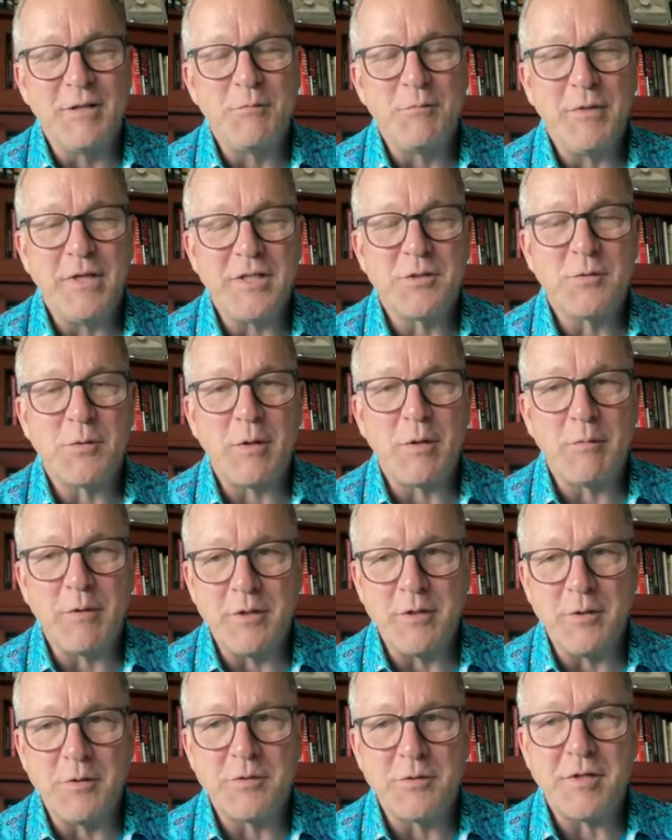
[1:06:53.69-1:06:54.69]
means we
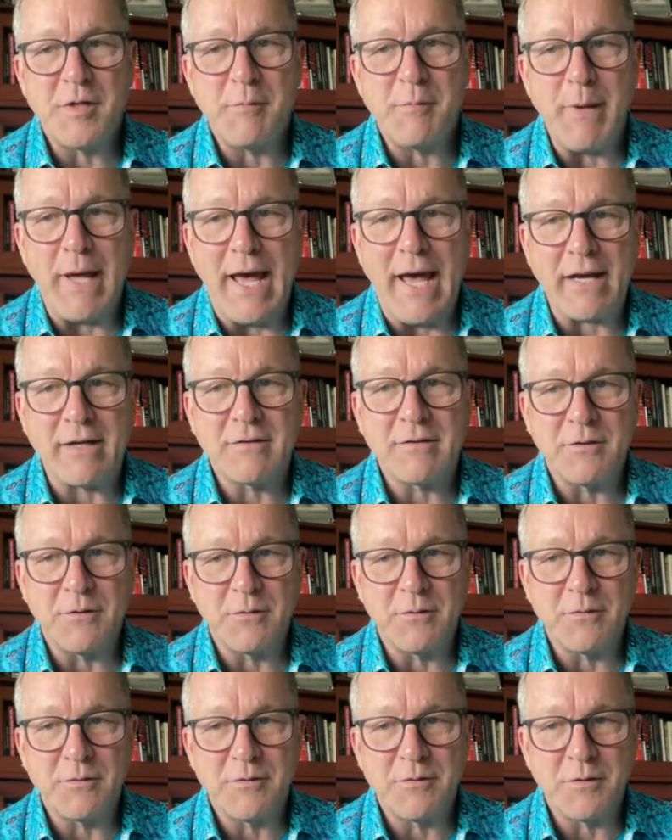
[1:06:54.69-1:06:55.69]
reduce it back
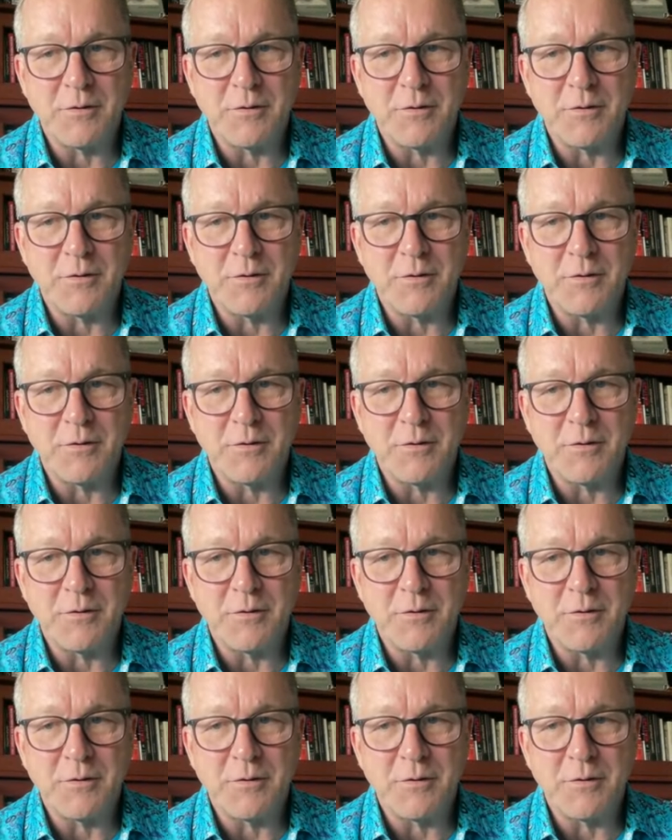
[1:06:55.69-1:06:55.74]
to